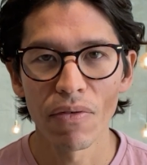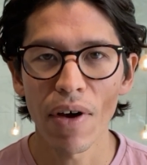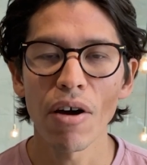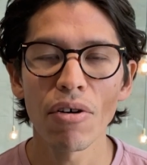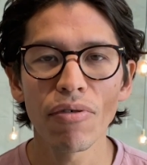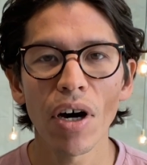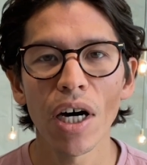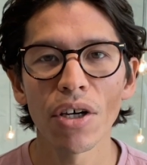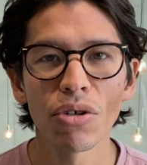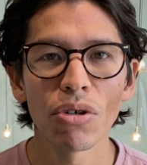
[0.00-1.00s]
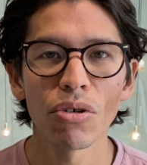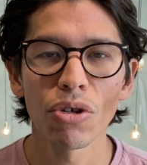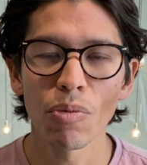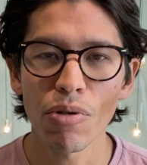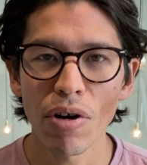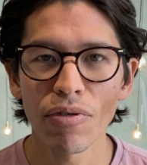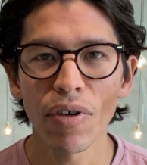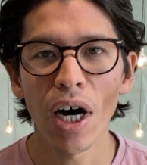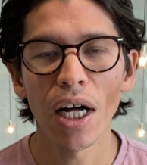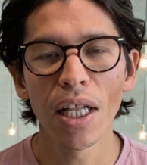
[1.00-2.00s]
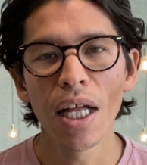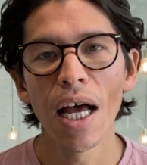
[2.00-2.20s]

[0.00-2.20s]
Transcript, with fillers: verify your your profile.